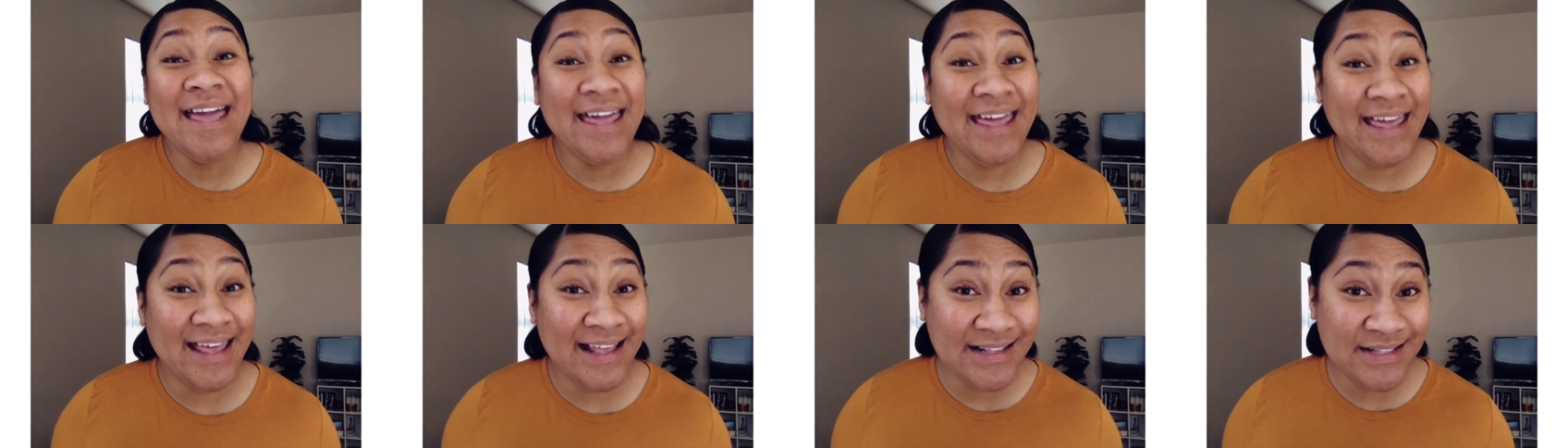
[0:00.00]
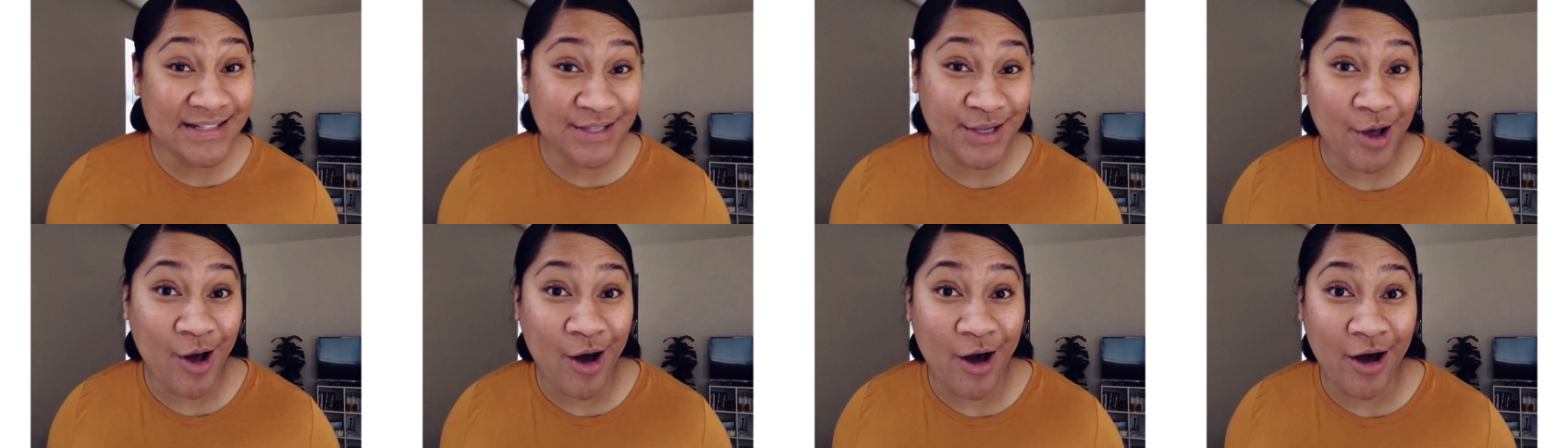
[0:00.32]
It's
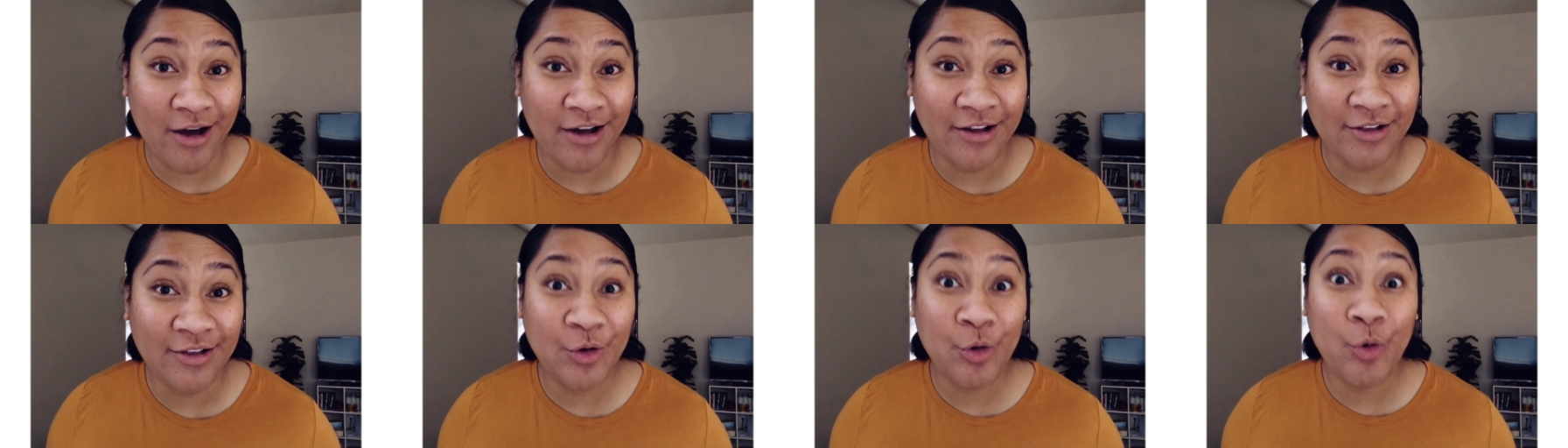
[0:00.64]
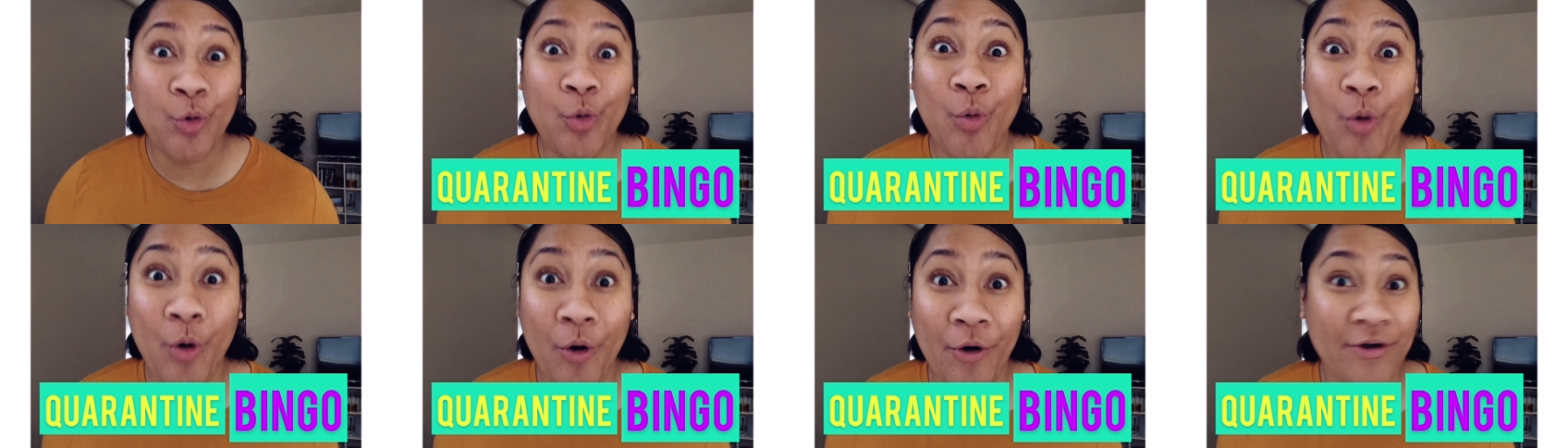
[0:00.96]
called
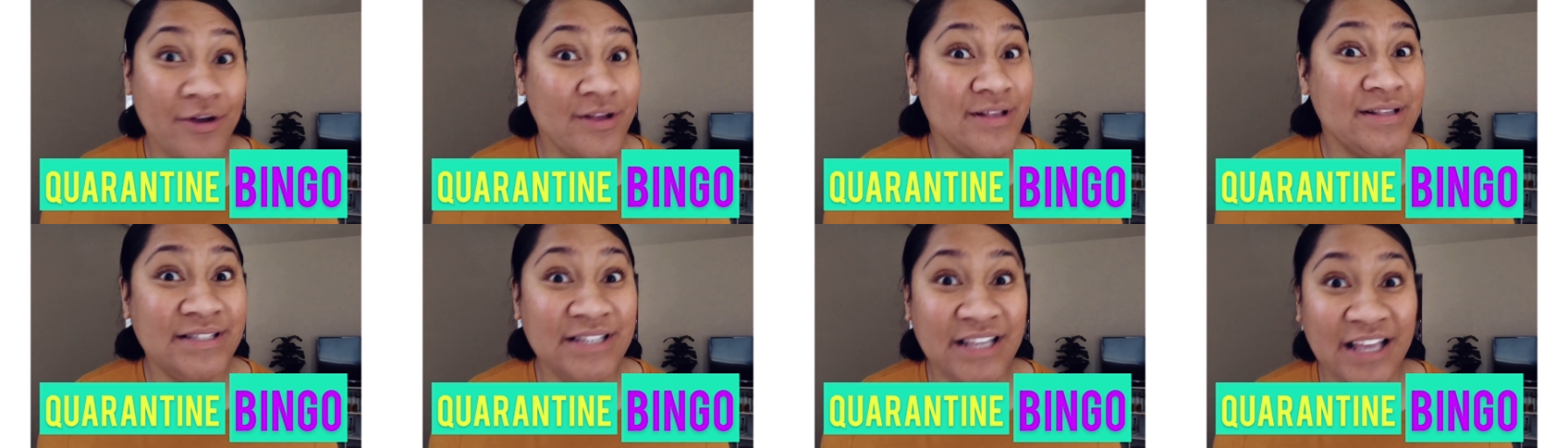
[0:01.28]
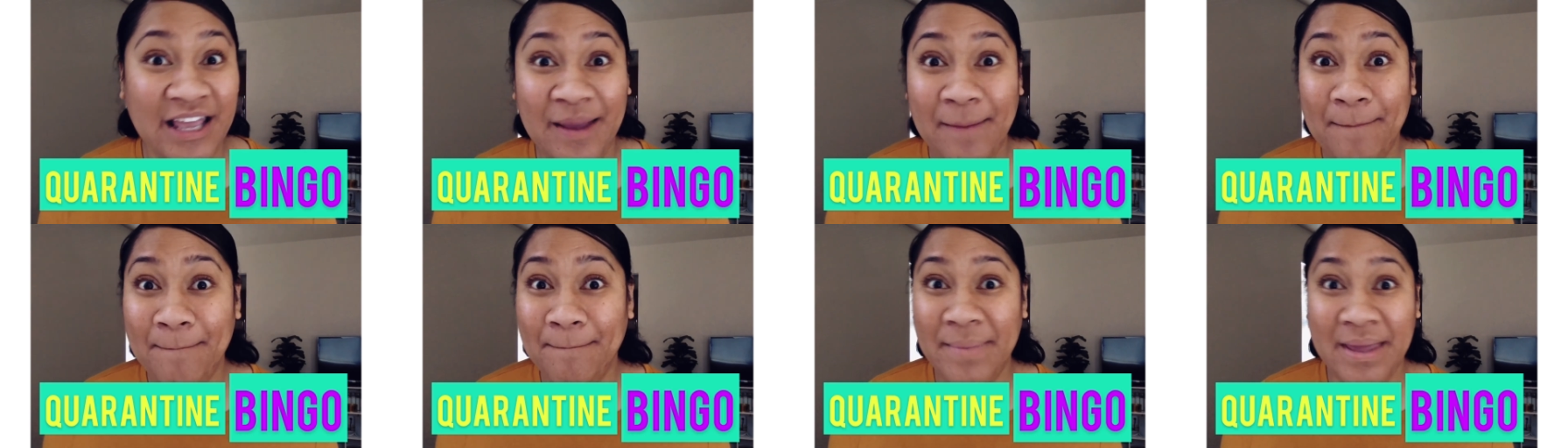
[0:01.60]

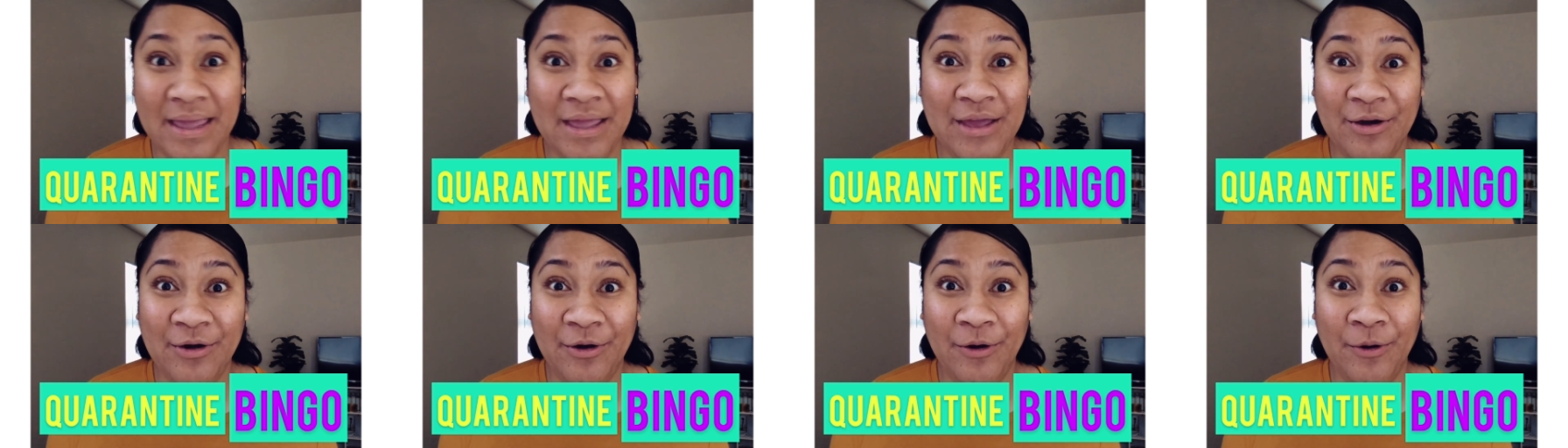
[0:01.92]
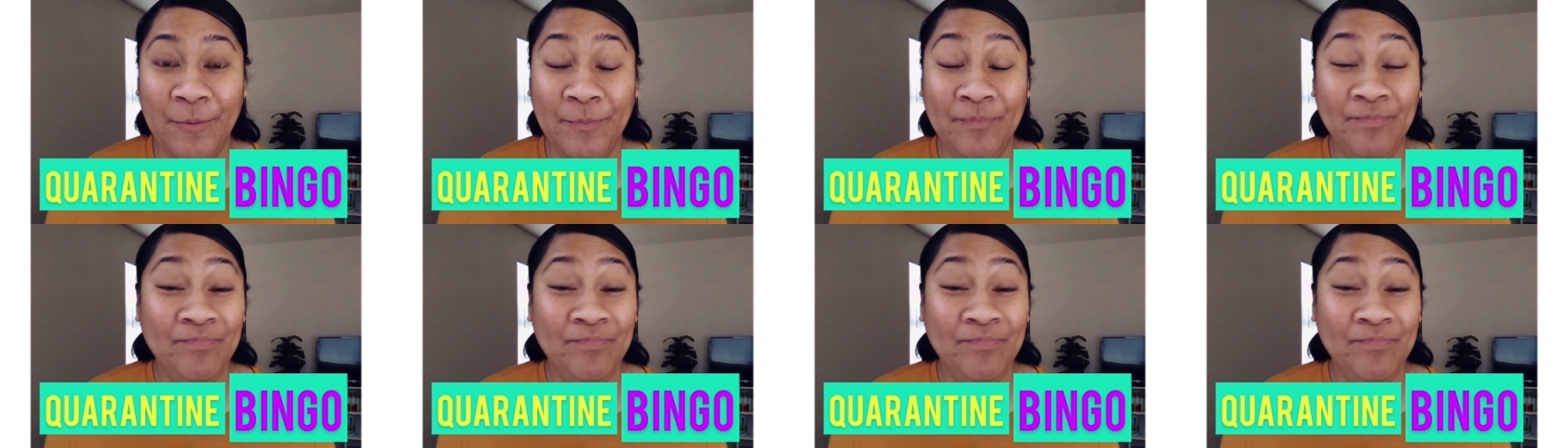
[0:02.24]
Quarantine Bingo.